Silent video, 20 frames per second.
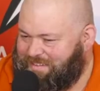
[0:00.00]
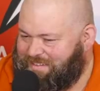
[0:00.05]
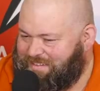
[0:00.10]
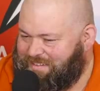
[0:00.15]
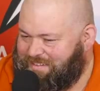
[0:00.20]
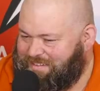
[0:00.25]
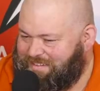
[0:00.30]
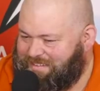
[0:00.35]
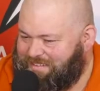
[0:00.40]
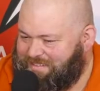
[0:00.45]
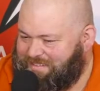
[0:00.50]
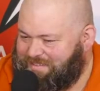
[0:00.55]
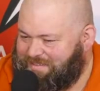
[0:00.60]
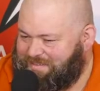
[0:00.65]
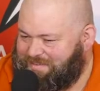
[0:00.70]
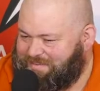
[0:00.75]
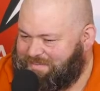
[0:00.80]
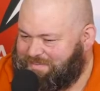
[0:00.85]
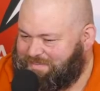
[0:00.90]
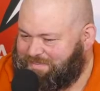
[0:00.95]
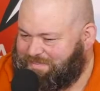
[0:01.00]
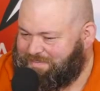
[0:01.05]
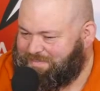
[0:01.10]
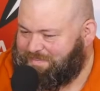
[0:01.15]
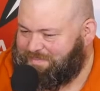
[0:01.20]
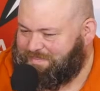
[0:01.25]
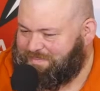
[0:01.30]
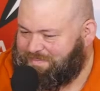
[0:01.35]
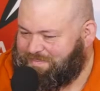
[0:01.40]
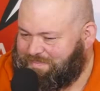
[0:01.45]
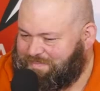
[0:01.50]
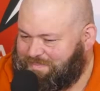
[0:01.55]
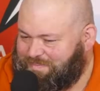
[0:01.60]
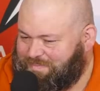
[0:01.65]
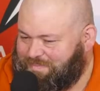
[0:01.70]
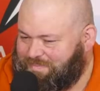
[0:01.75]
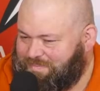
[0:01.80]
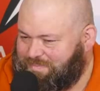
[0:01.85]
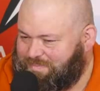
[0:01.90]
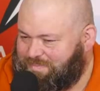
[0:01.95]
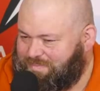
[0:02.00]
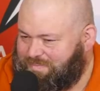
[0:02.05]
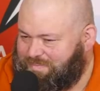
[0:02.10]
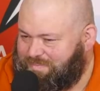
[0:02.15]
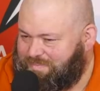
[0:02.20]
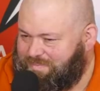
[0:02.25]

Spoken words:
(silent)